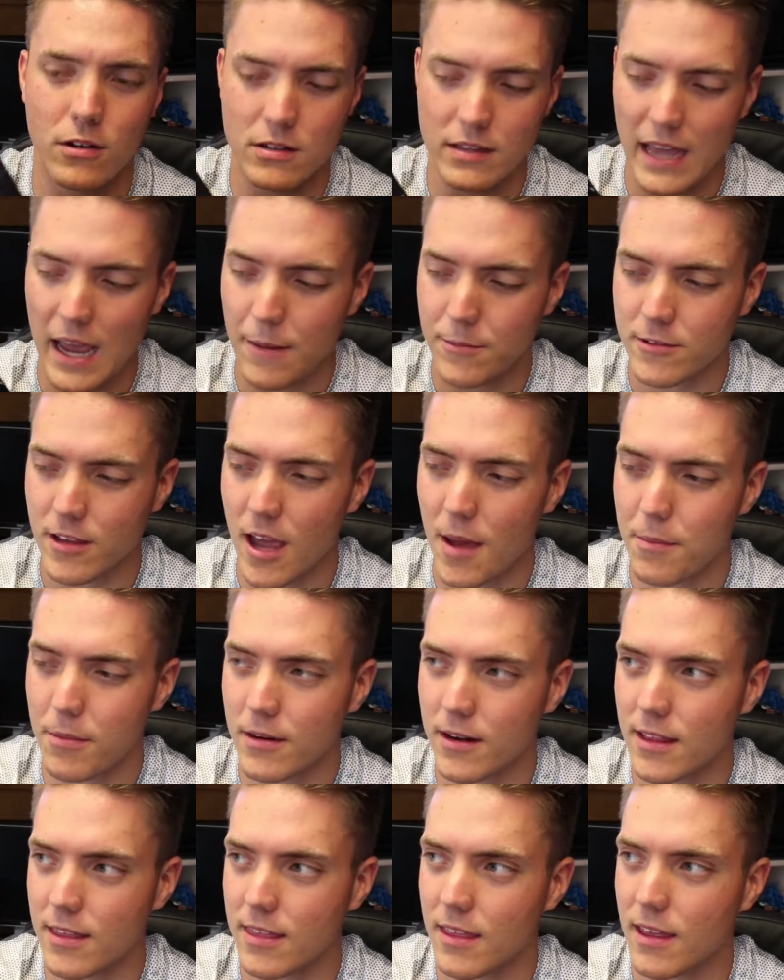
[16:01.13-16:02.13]
or laptop
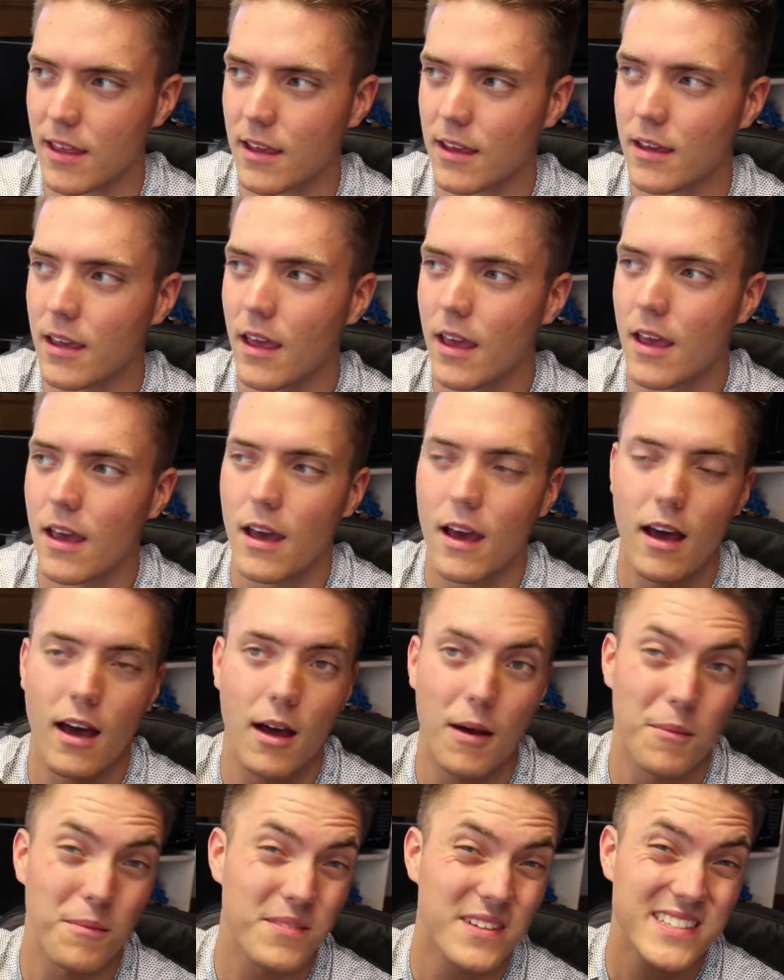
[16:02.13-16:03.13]
or anything.
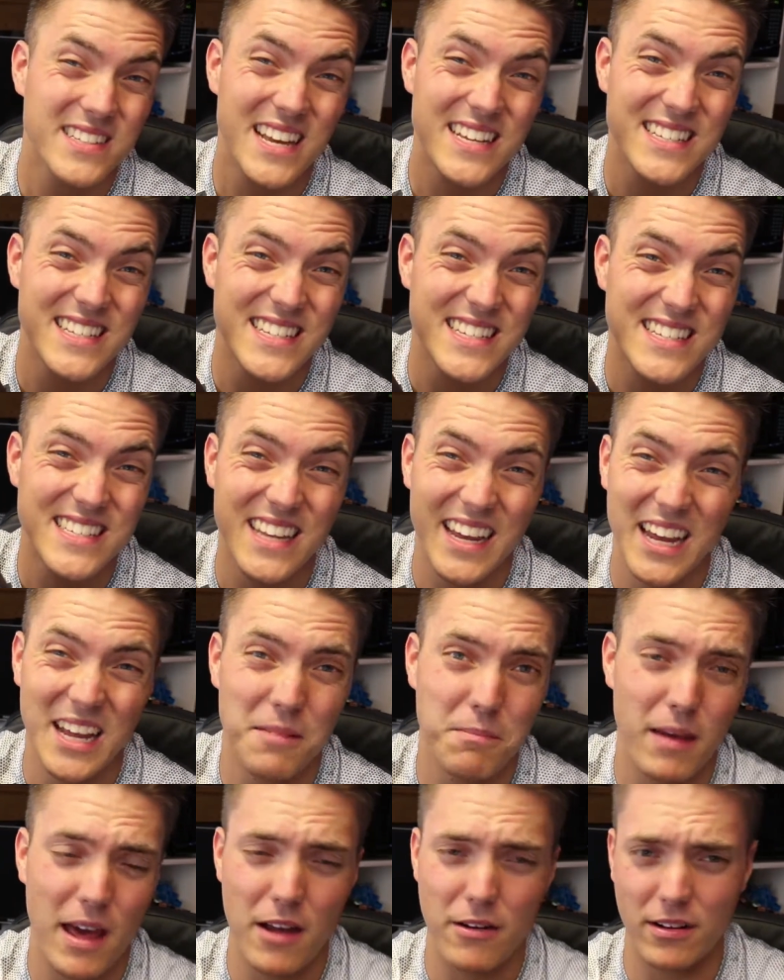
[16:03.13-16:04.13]
This has
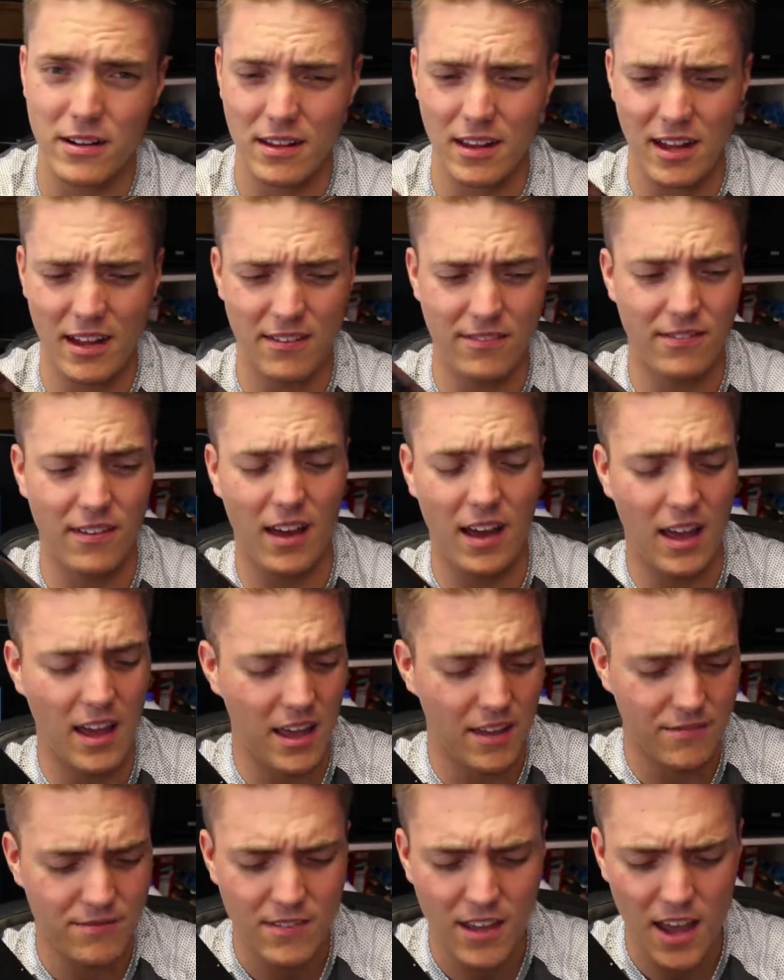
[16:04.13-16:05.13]
insane battery life.
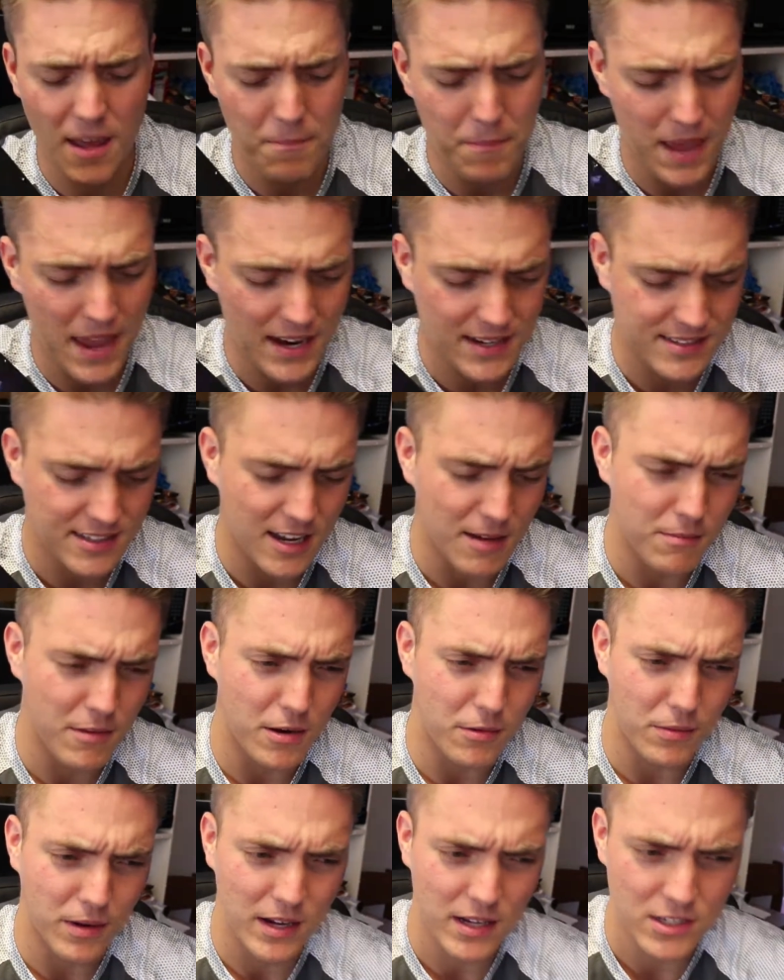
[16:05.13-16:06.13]
I've not maxed out
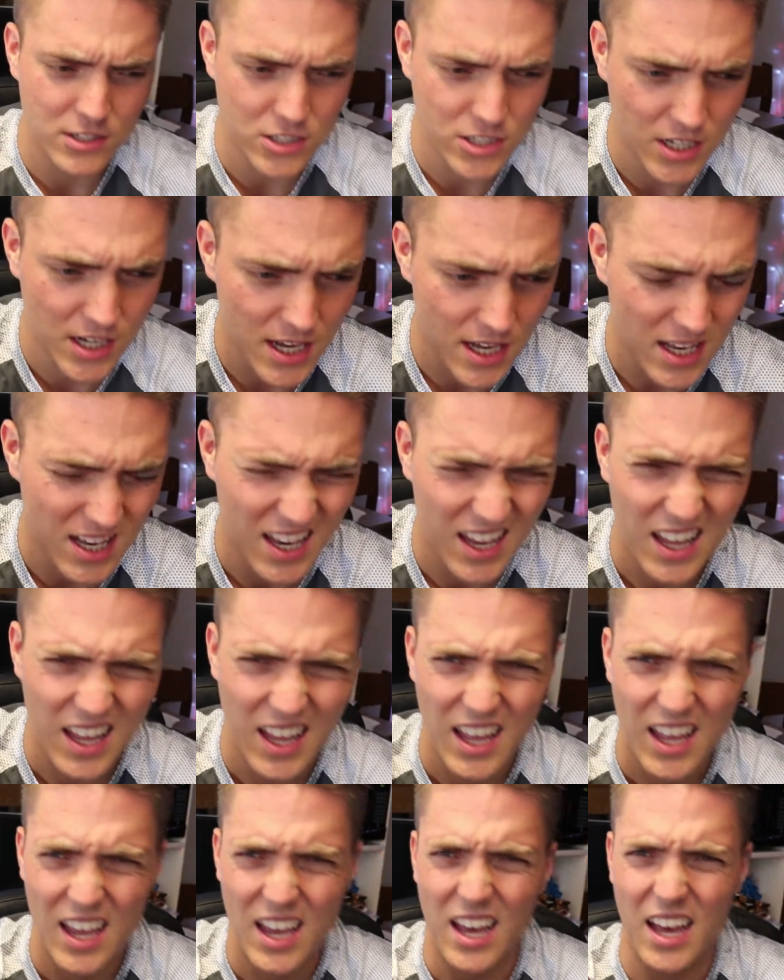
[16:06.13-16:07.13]
my range yet.
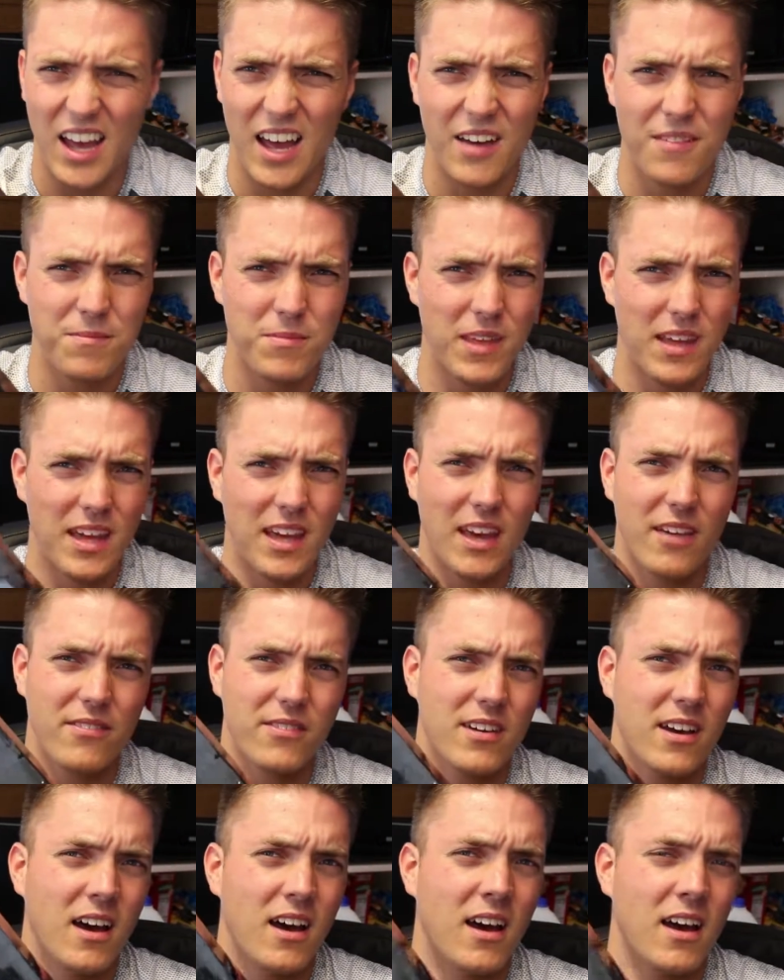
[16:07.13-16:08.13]
I'm thinking
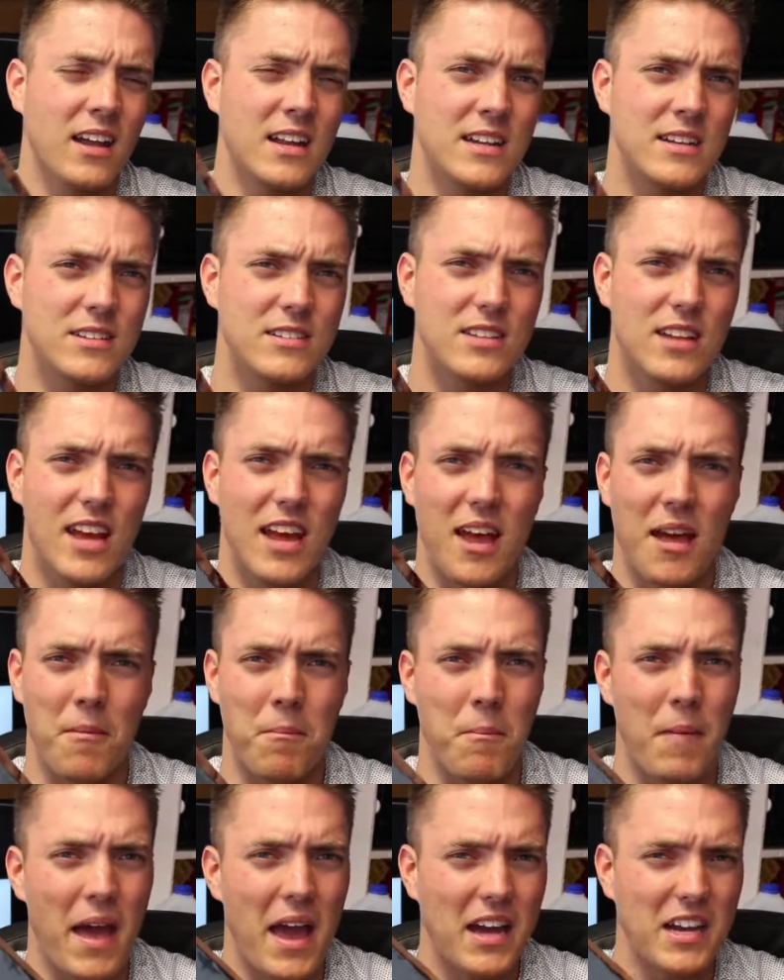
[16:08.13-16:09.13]
I've gone
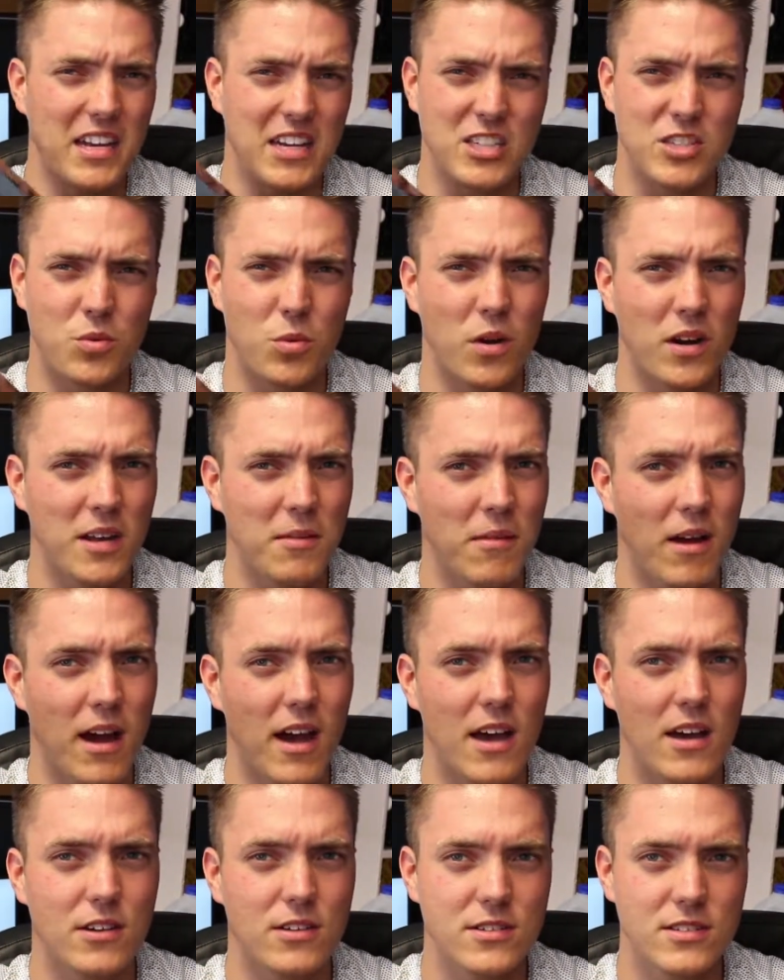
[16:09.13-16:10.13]
like 20
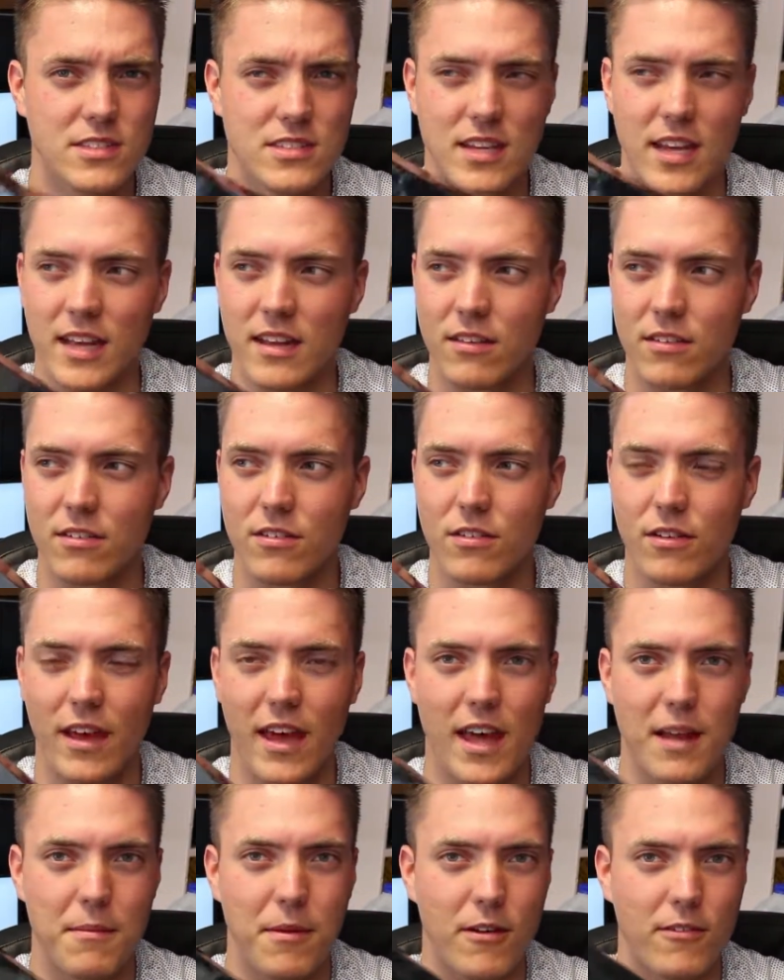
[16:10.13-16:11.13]
miles and still
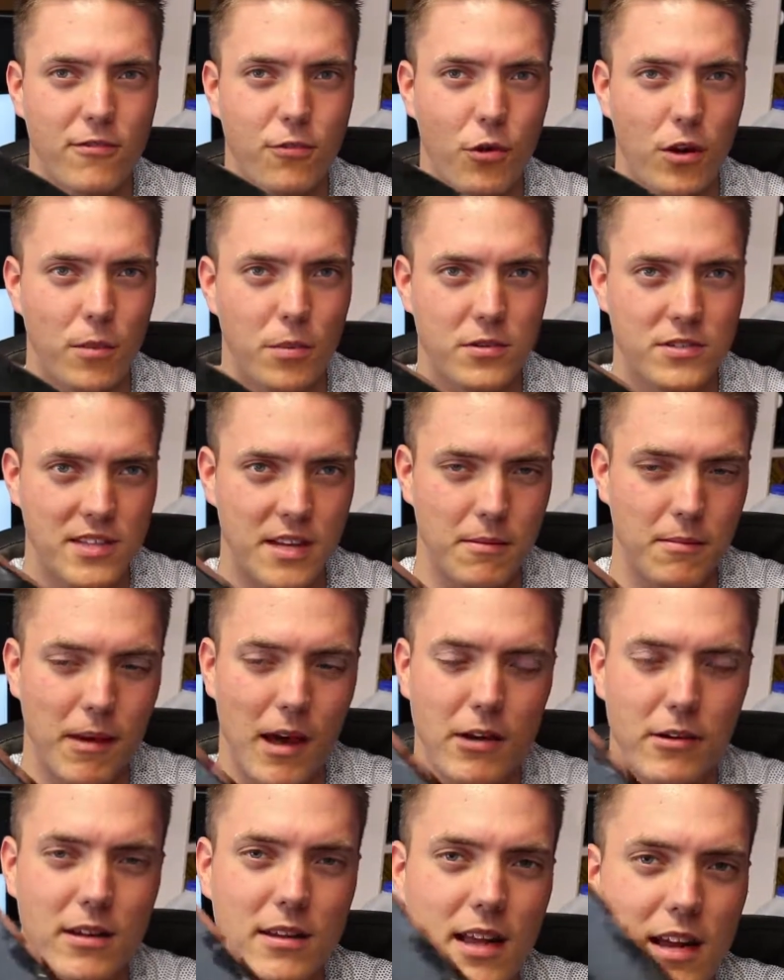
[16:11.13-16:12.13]
had about 40%
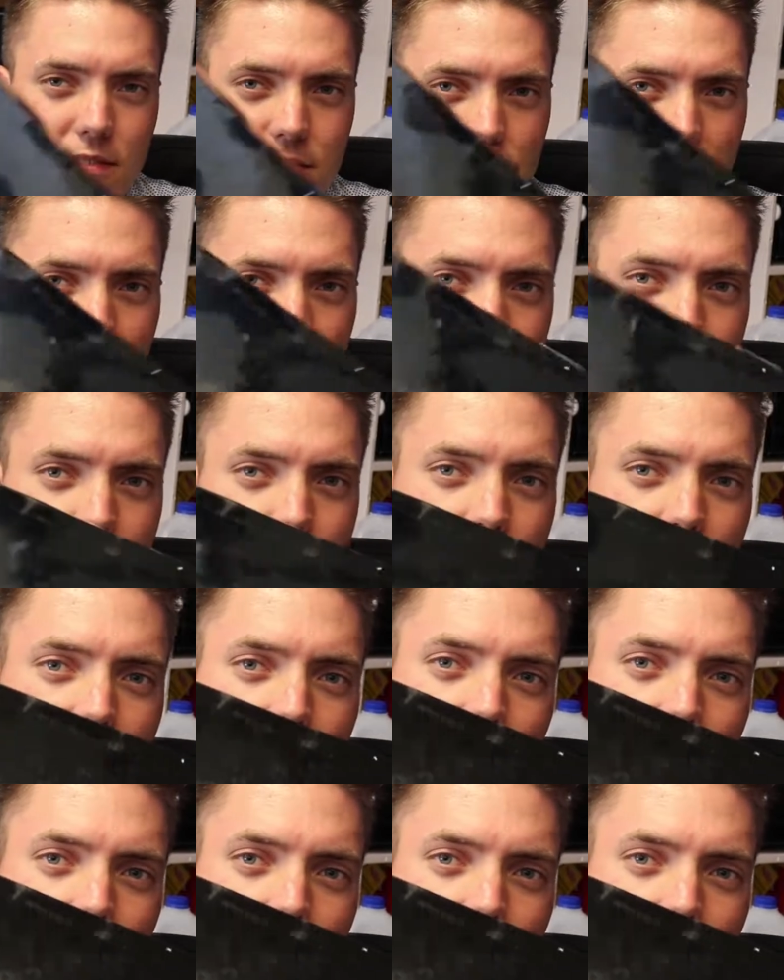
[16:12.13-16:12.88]
battery life left.